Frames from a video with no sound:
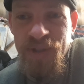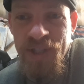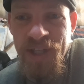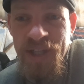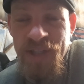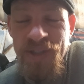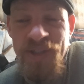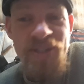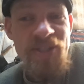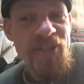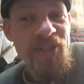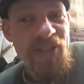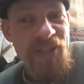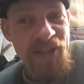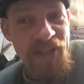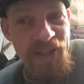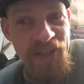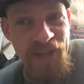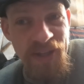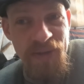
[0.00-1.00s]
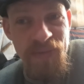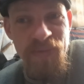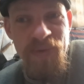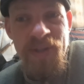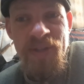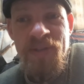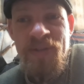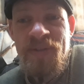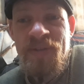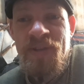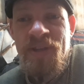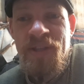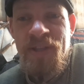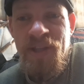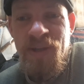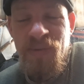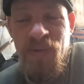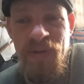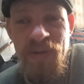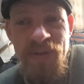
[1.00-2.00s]
change is another one.
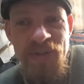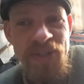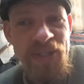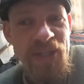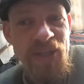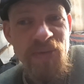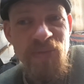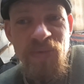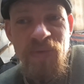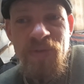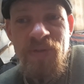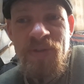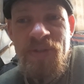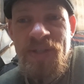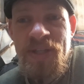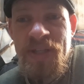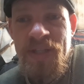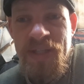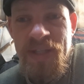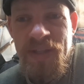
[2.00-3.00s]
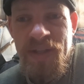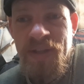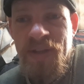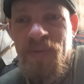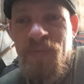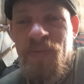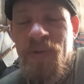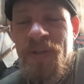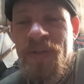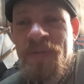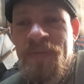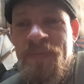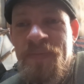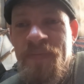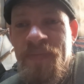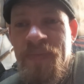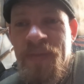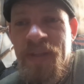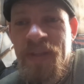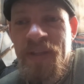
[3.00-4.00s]
Inequality and wars is another one.
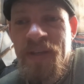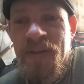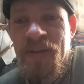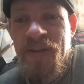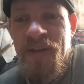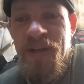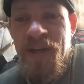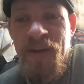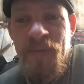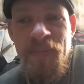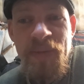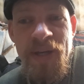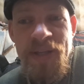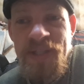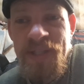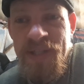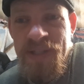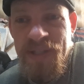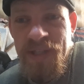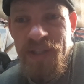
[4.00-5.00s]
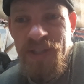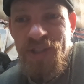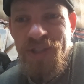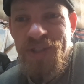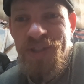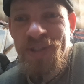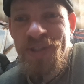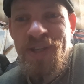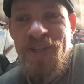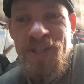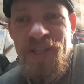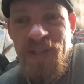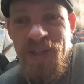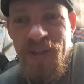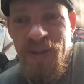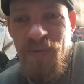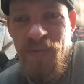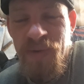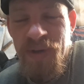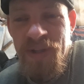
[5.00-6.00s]
Mass extinction is
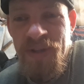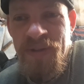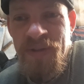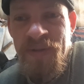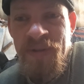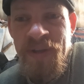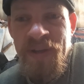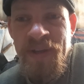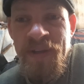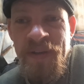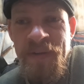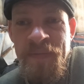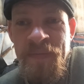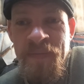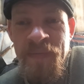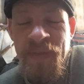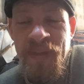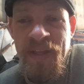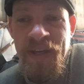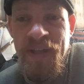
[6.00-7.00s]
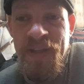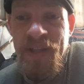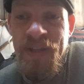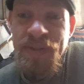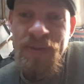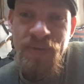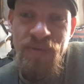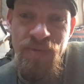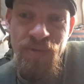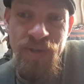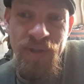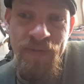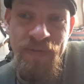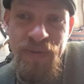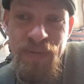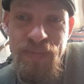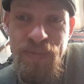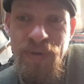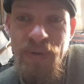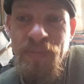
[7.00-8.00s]
another one. And at the root of
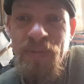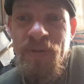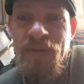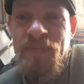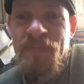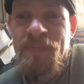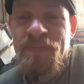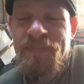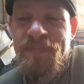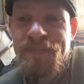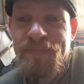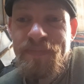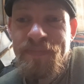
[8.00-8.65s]
the problem,